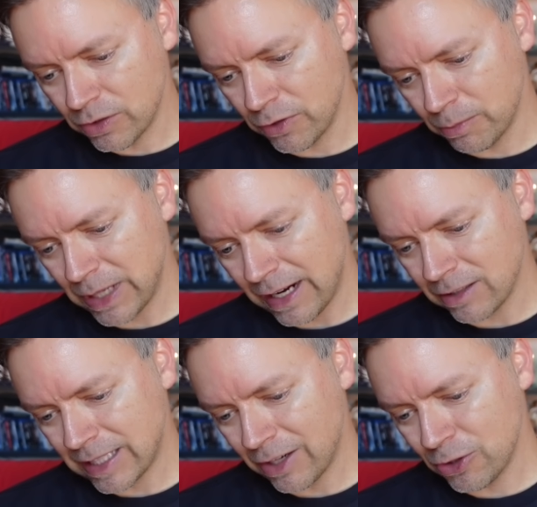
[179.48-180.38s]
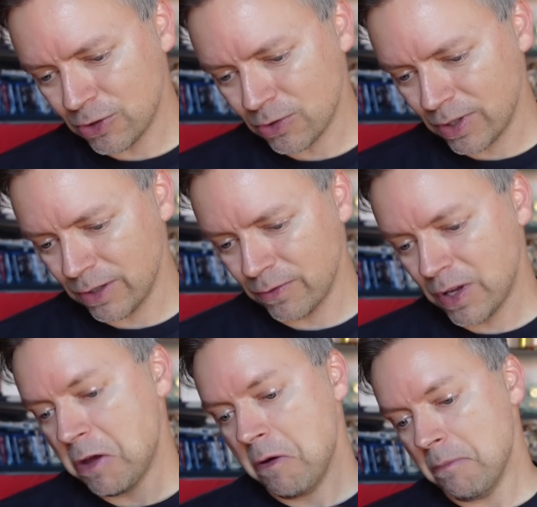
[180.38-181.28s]
of them and I'll tell you sort of
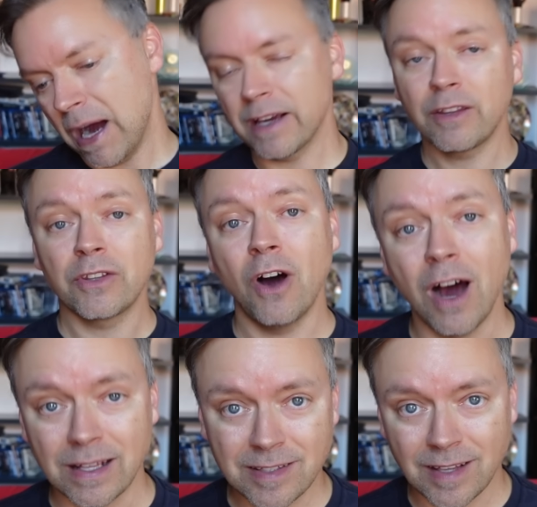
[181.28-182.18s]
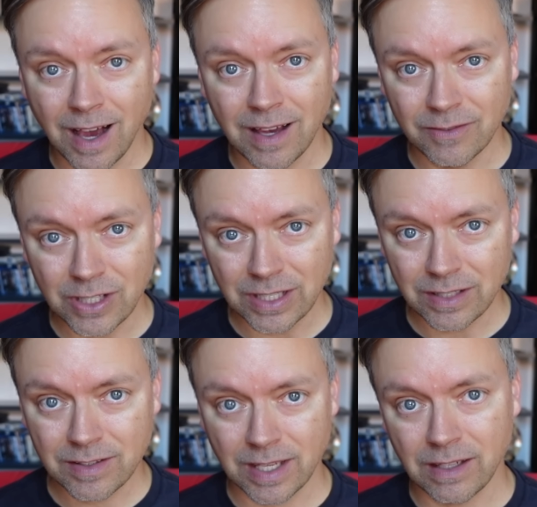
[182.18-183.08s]
my thoughts on
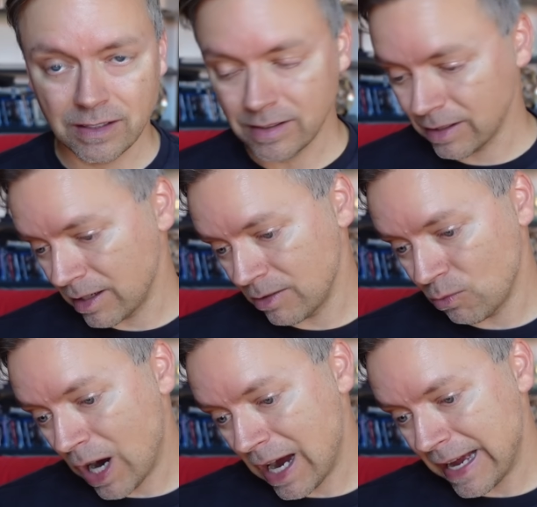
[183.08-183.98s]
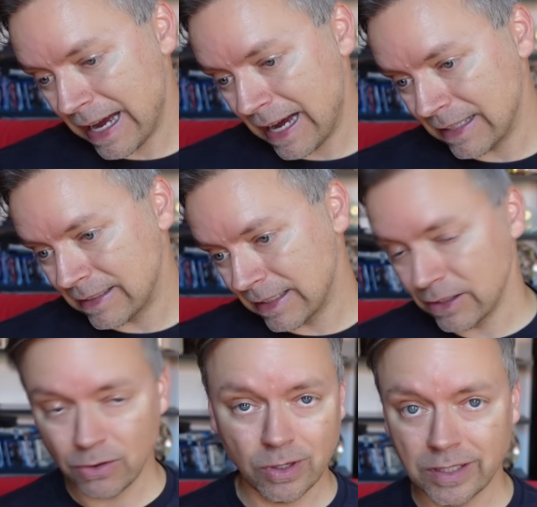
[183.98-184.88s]
these and why I
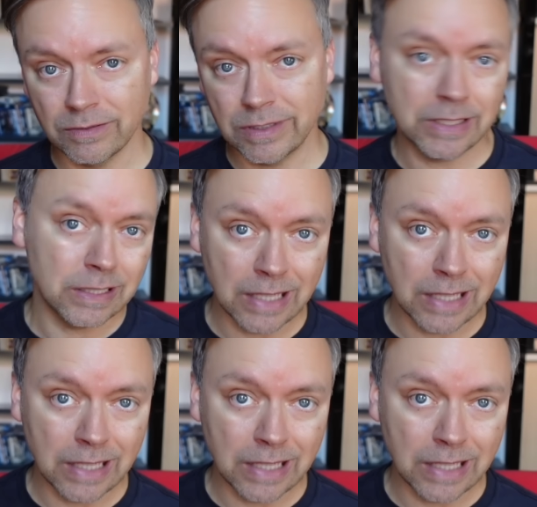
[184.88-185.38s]
did or did